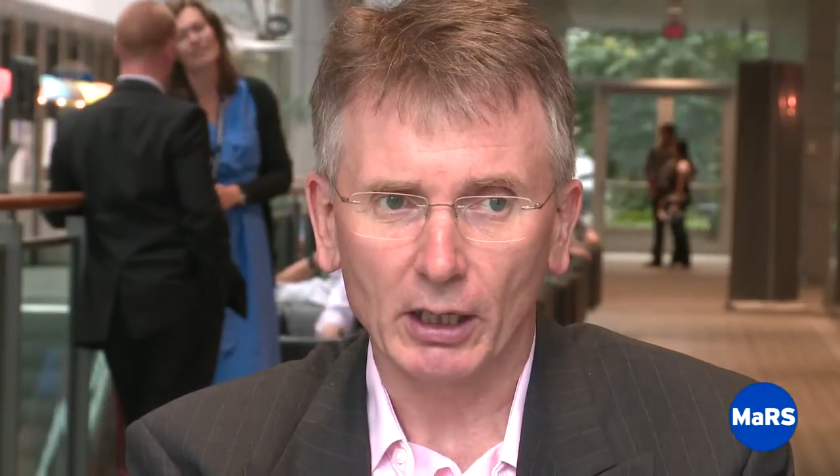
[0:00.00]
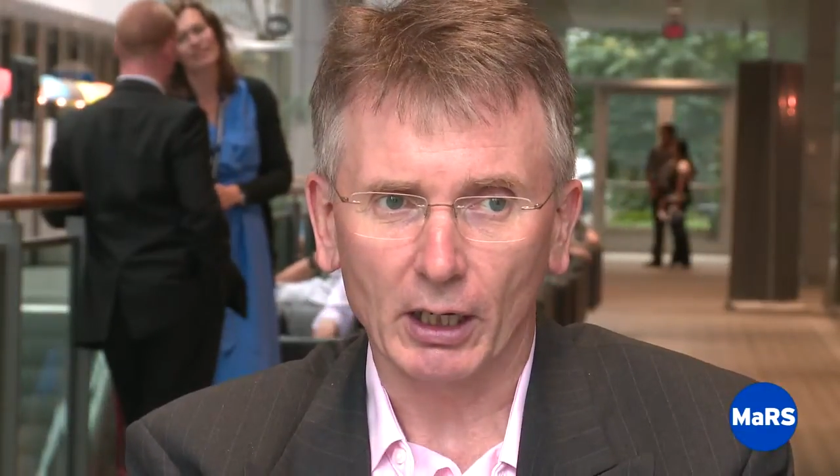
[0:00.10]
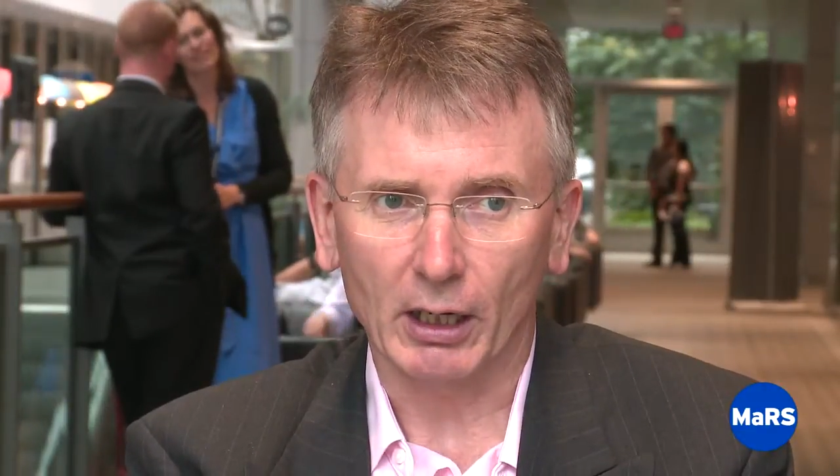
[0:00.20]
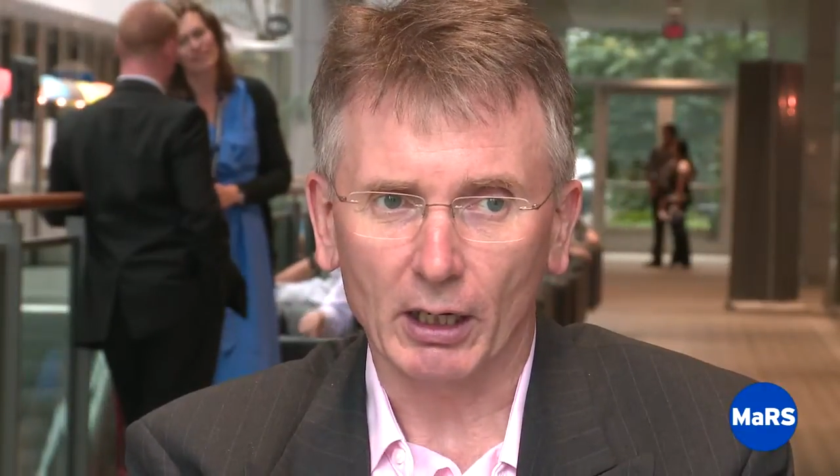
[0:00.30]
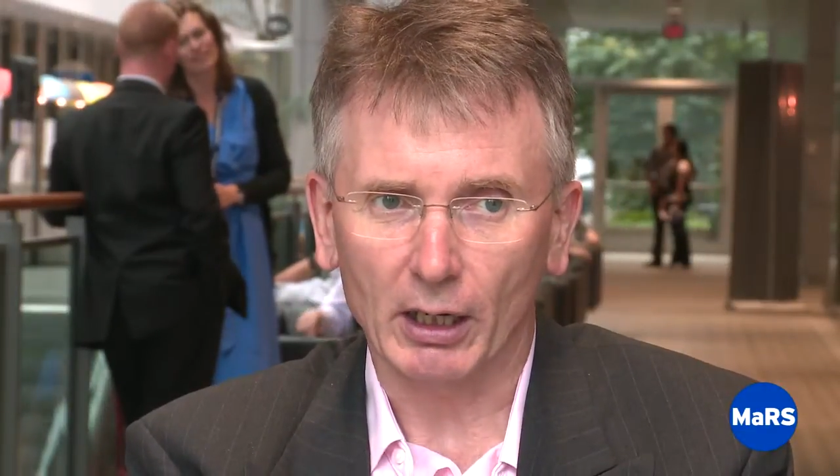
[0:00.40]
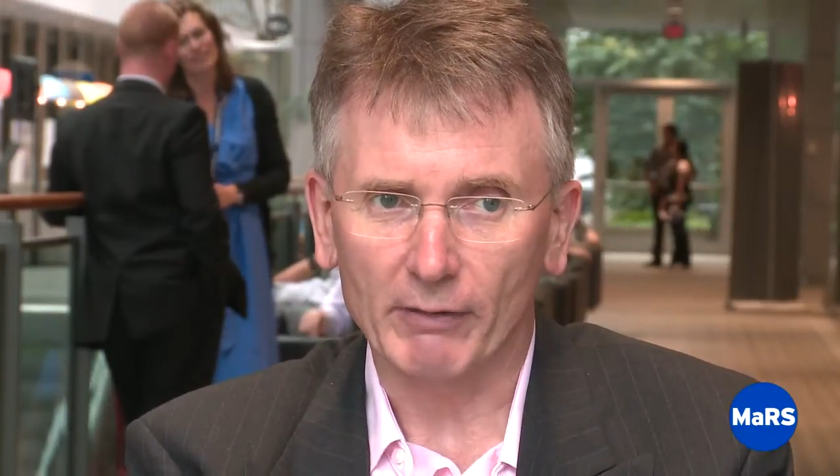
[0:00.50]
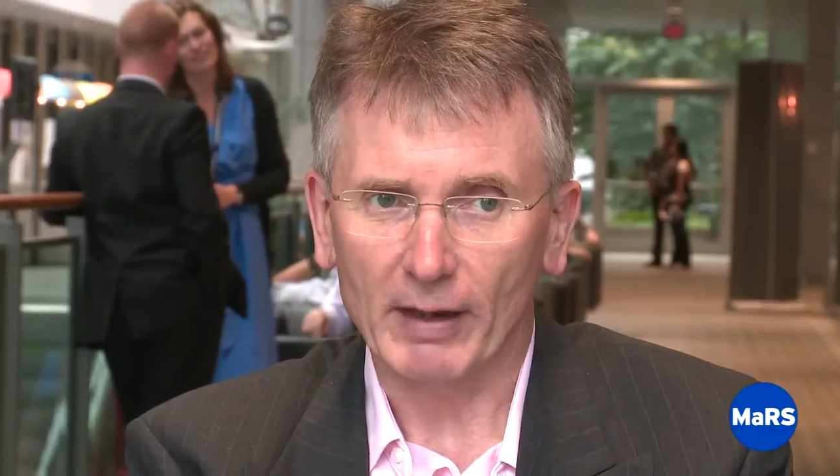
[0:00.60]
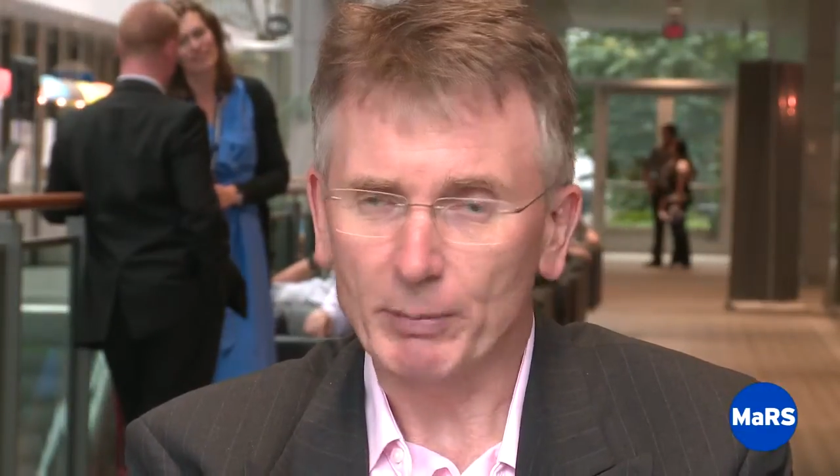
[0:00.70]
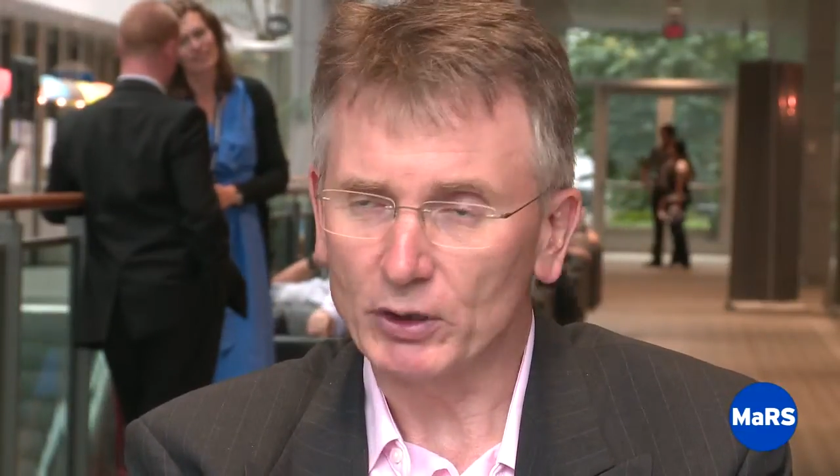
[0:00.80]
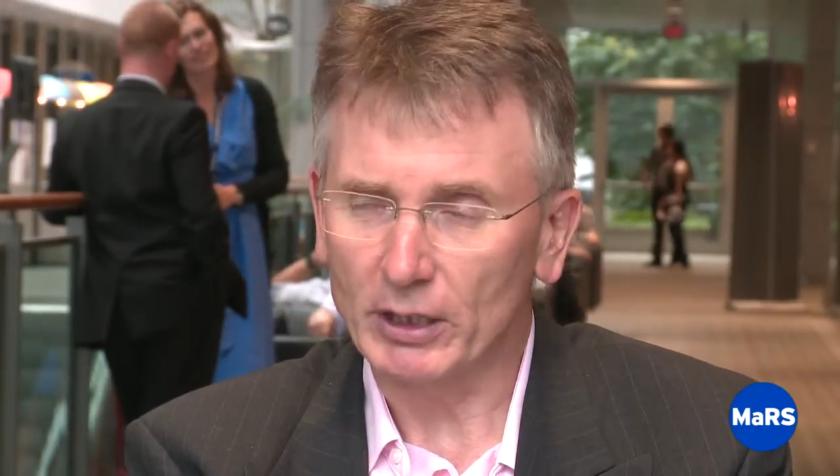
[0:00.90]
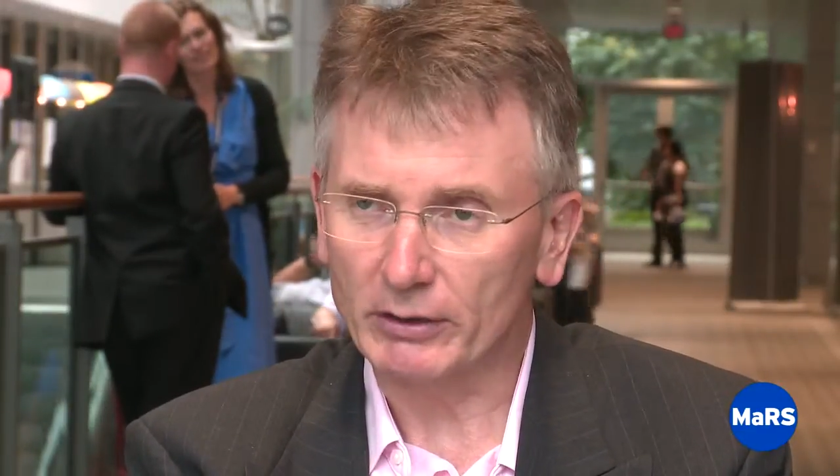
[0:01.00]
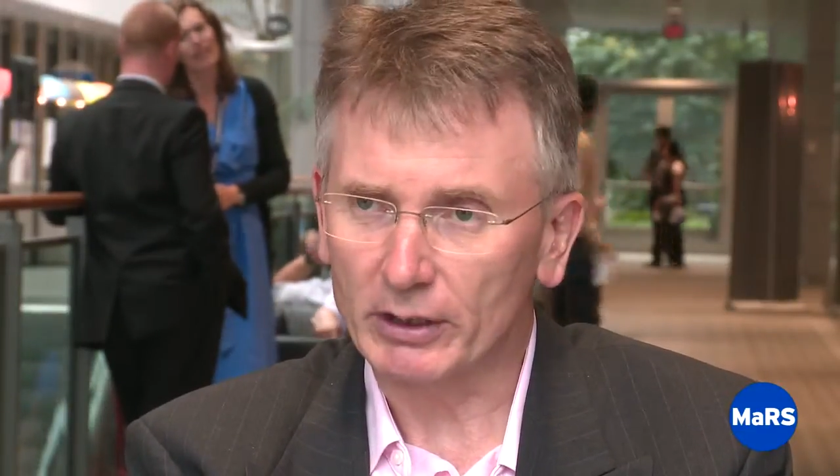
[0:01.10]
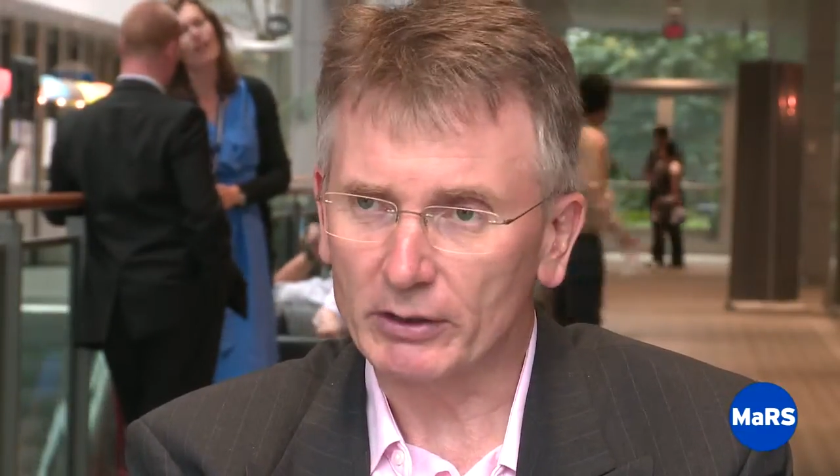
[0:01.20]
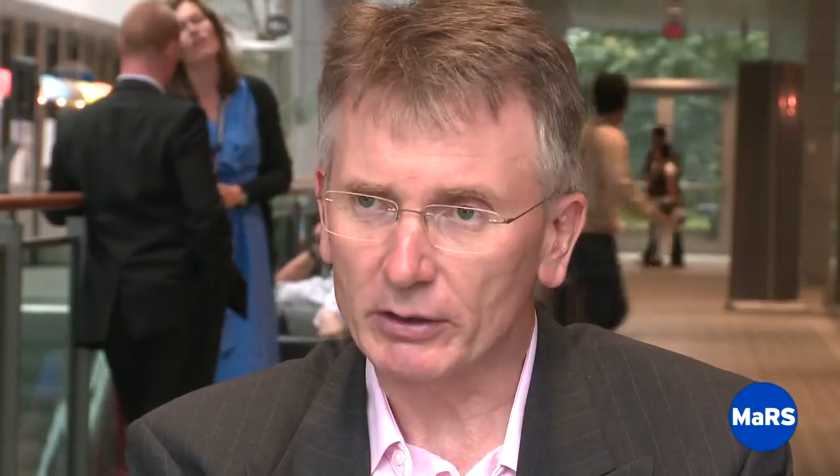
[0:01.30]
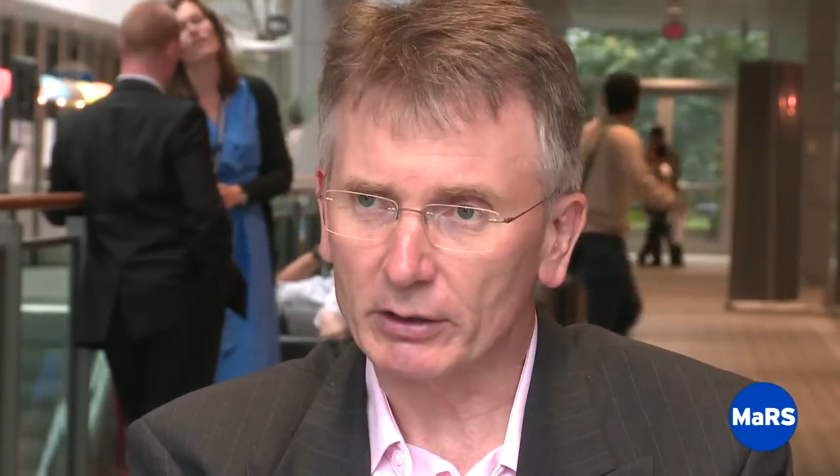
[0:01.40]
uh of
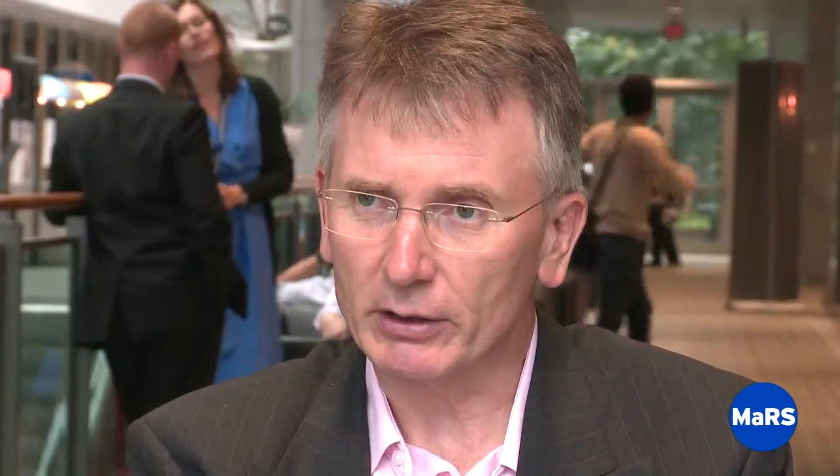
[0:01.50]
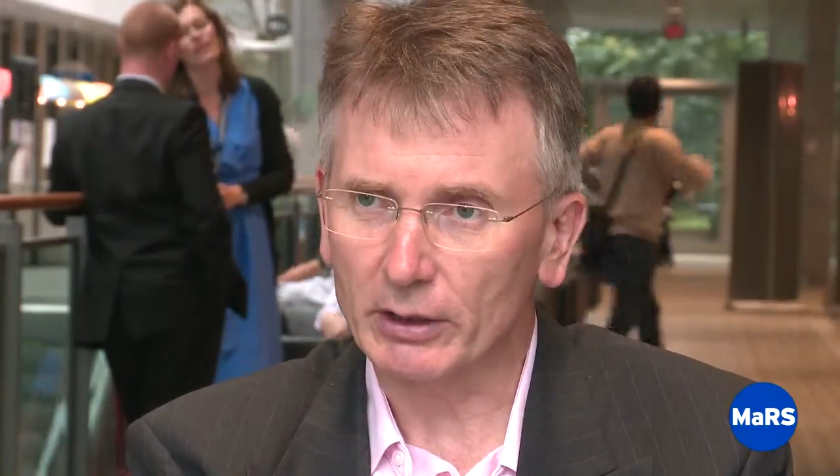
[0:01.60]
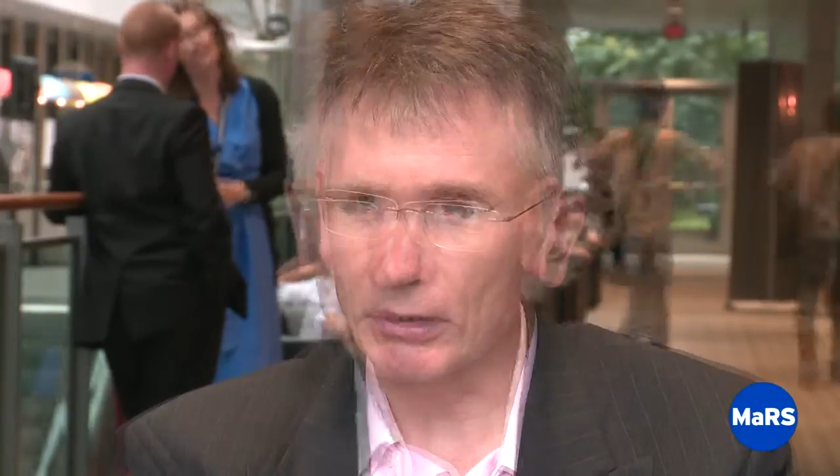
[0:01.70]
epigenetics and